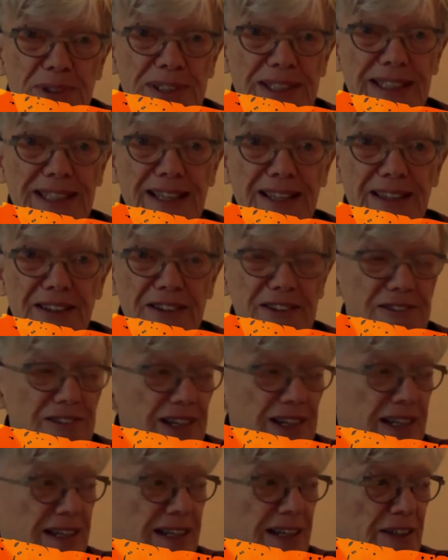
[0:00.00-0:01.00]
together
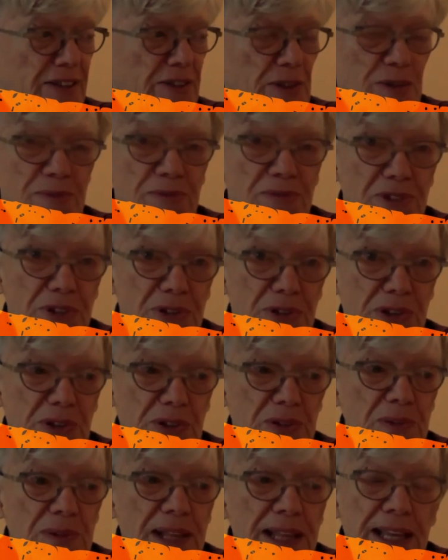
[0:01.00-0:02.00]
a group photo.
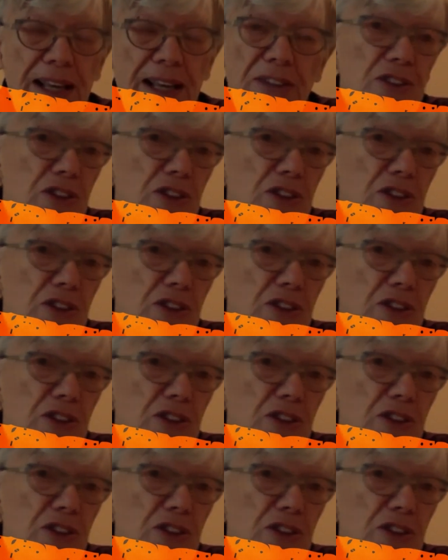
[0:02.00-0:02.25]
So just